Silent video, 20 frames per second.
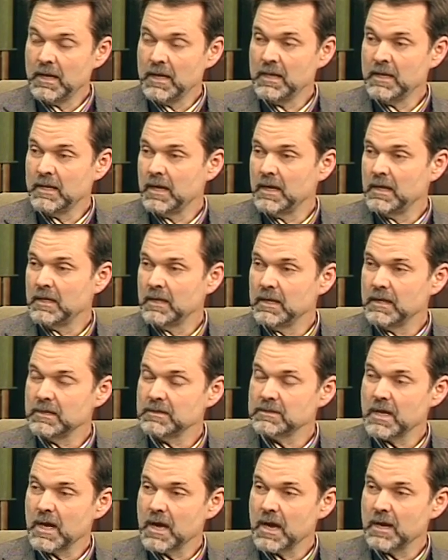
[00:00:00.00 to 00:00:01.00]
and
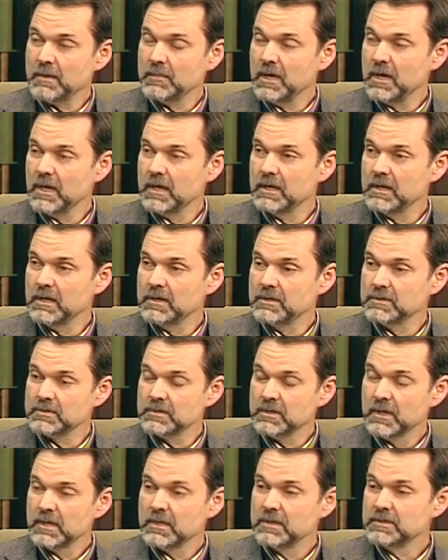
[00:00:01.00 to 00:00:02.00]
anytime it
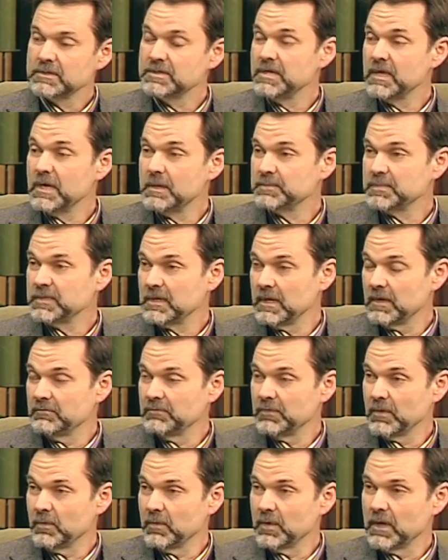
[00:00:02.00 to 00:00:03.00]
is tipped,
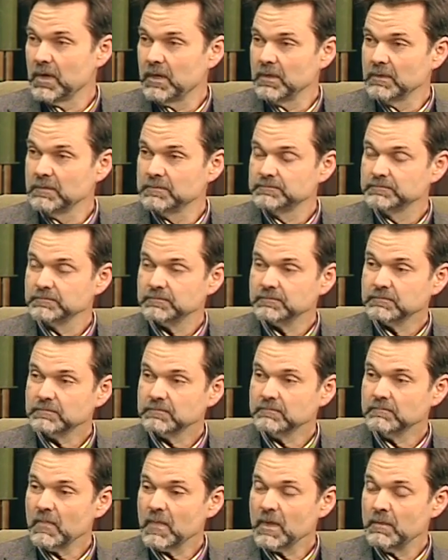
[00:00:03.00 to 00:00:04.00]
if you will,
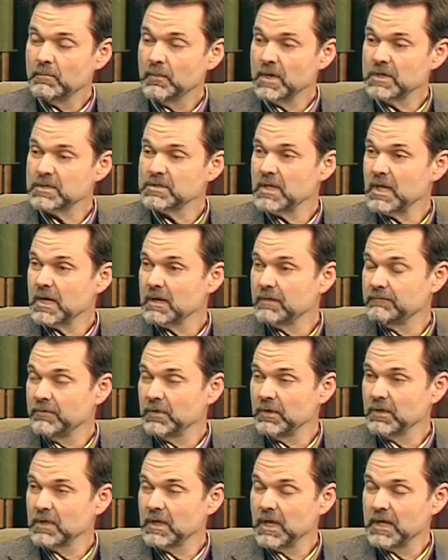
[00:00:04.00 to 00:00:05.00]
much like a
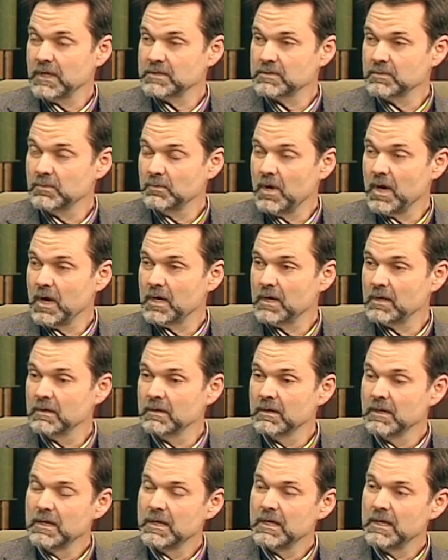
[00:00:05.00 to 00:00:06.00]
full glass of water,
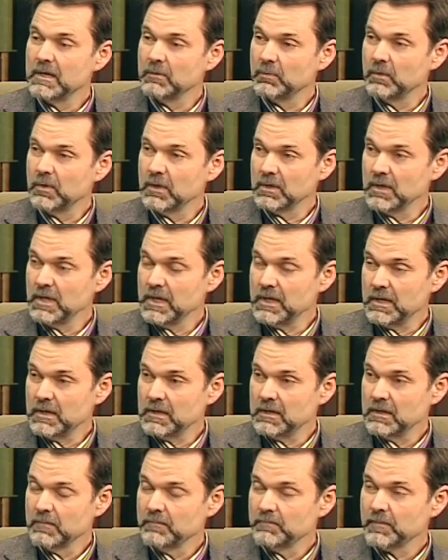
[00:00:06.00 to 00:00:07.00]
it will
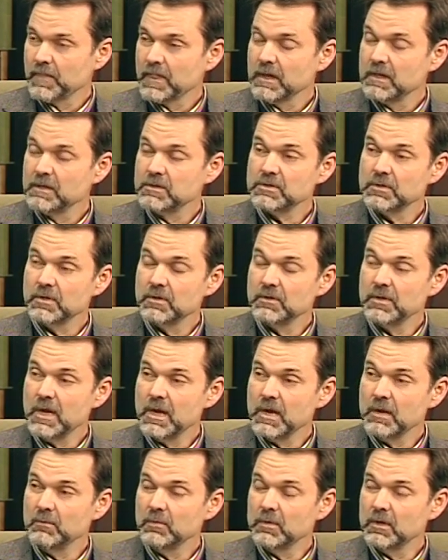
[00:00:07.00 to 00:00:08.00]
leak. And so
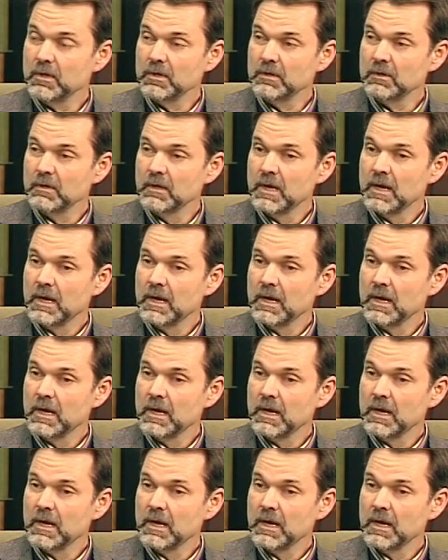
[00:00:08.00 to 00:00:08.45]
they will